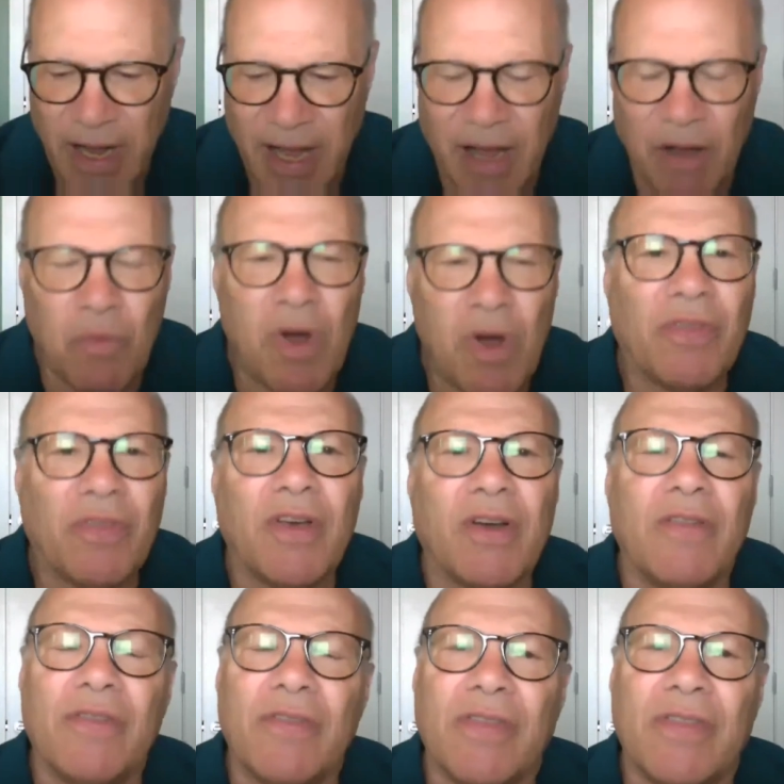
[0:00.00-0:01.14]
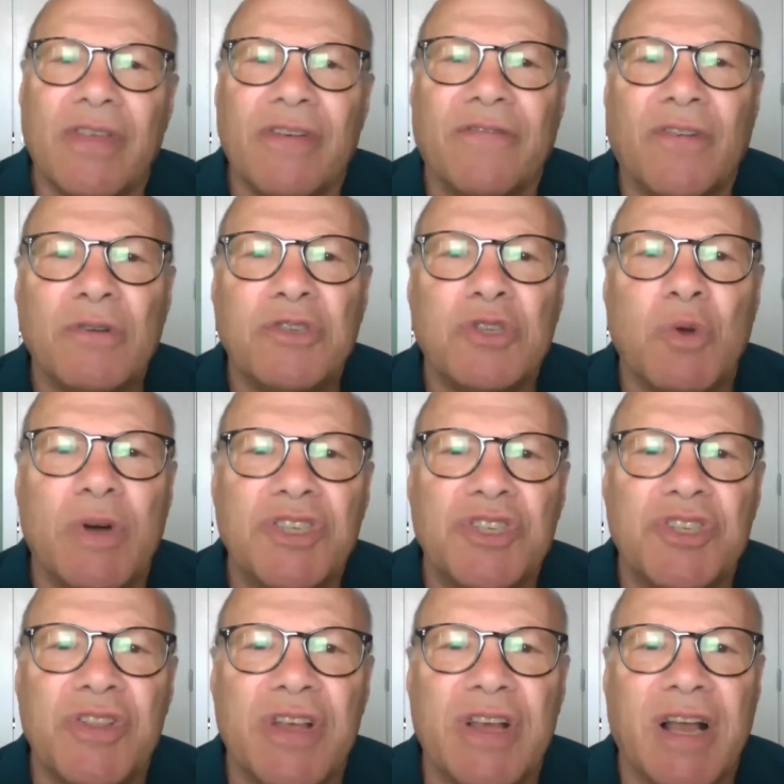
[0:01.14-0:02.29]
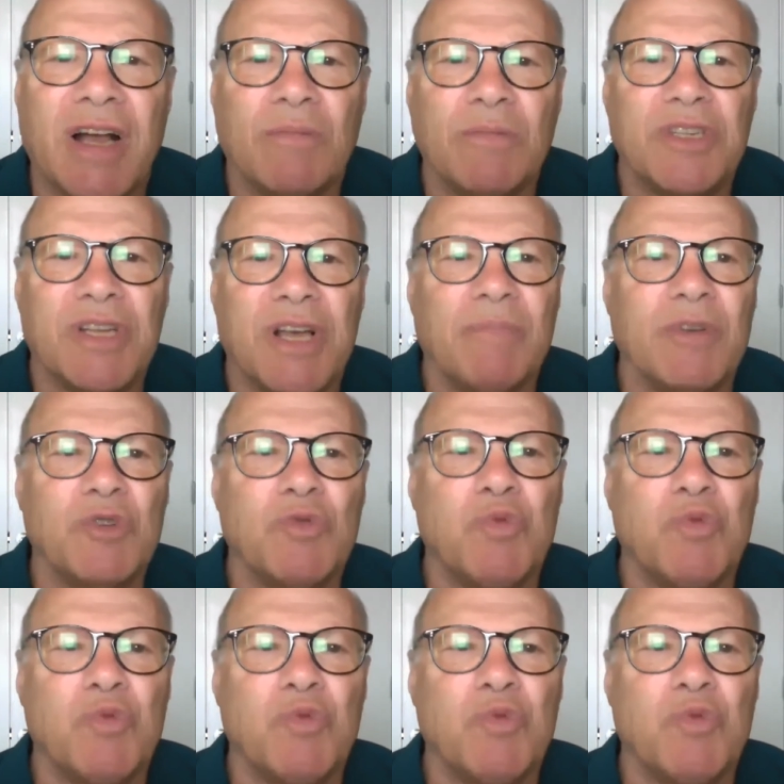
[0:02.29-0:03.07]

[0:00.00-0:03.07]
Uh, well, the, the first question that comes up is,